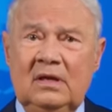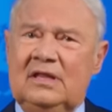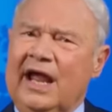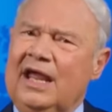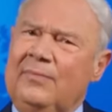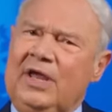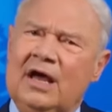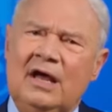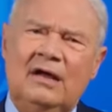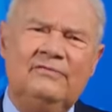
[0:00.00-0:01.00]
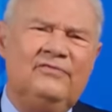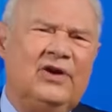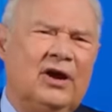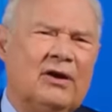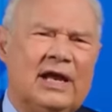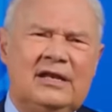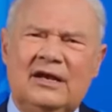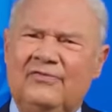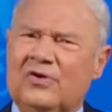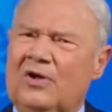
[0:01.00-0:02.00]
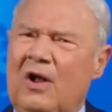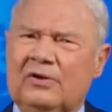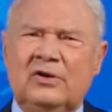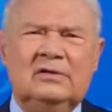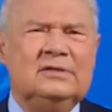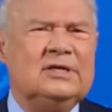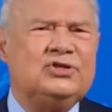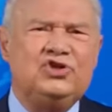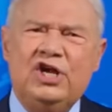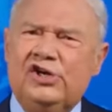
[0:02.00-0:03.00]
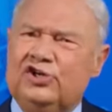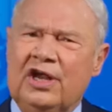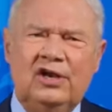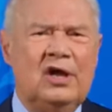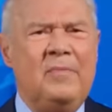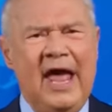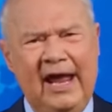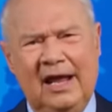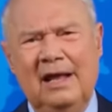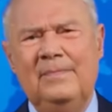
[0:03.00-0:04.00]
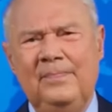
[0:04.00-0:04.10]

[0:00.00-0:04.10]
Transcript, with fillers: That can be a very difficult decision to make.